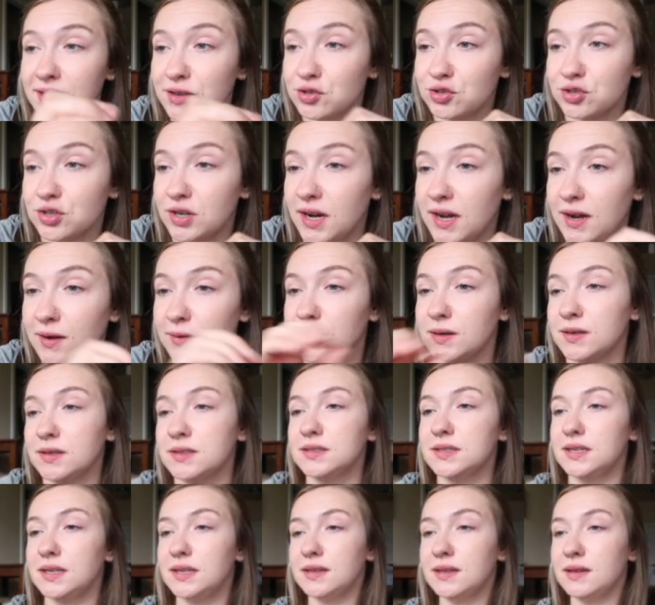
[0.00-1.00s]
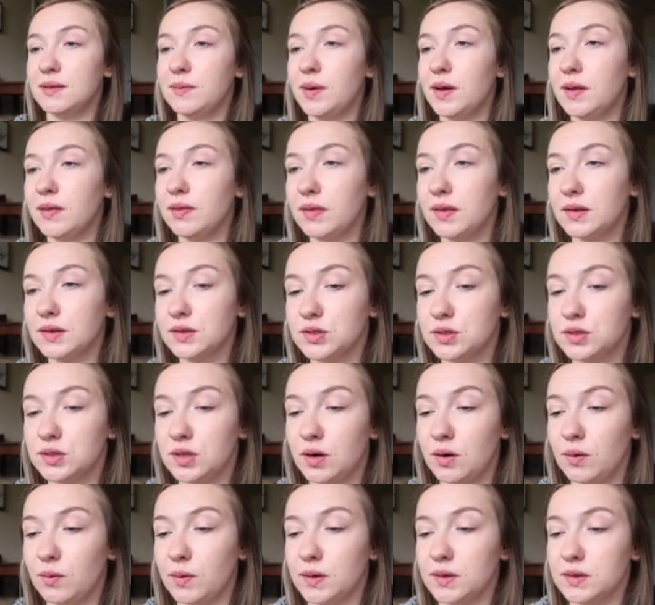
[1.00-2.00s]
extra hours in the month,
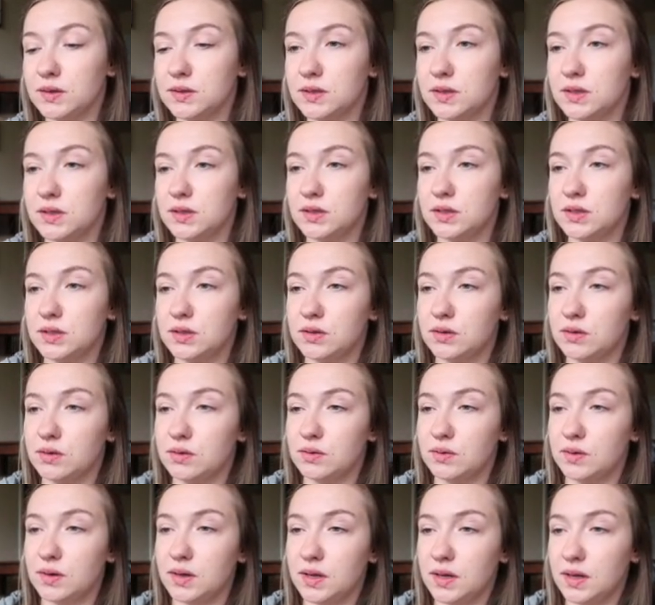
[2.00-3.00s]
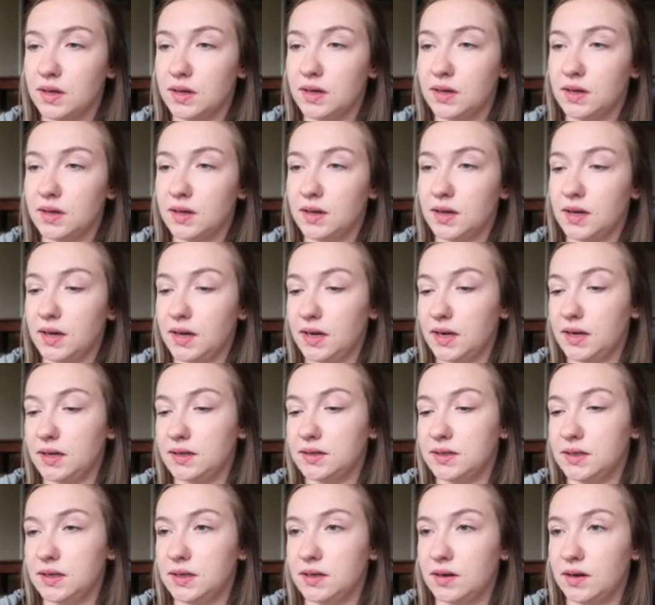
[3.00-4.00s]
so we're just gonna do
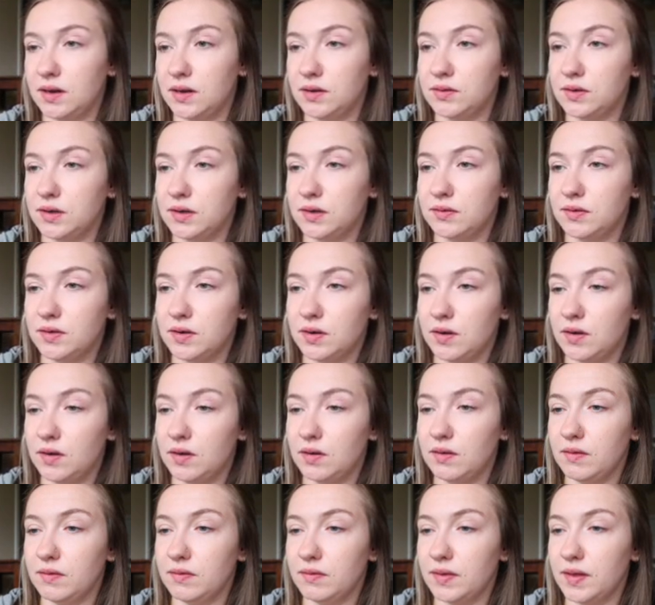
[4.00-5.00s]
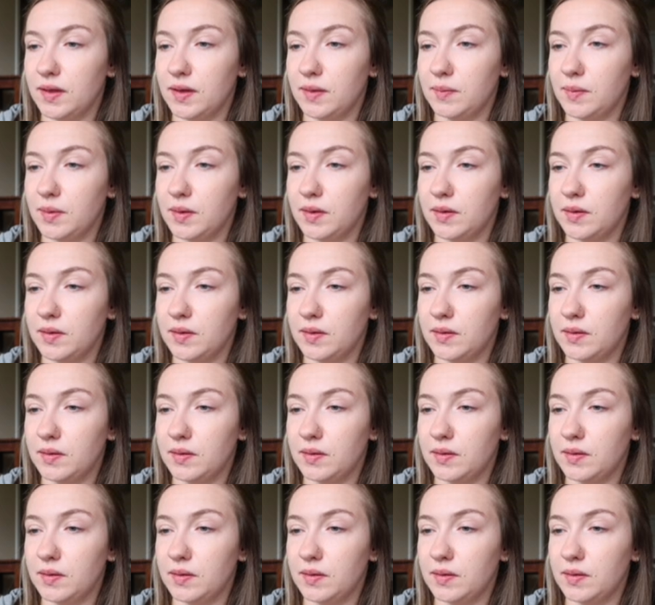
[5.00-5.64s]
eighteen hundred for all of them,